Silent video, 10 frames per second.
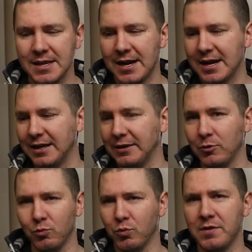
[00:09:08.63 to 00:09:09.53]
Uh,
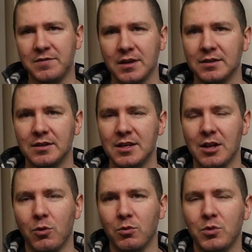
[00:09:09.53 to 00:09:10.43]
we've done, you
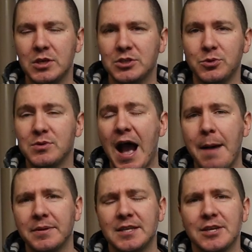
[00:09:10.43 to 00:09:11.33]
know, we used to do
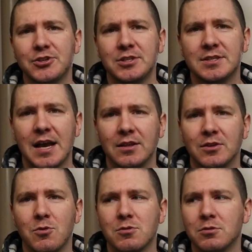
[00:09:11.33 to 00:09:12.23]
competitions at
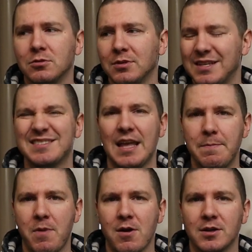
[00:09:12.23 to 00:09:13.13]
local, like
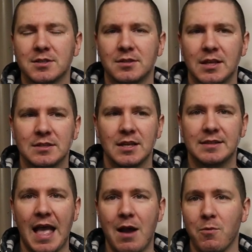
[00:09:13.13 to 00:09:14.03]
state parks and things
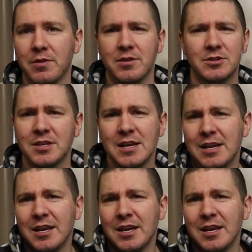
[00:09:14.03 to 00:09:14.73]
like that, where there's,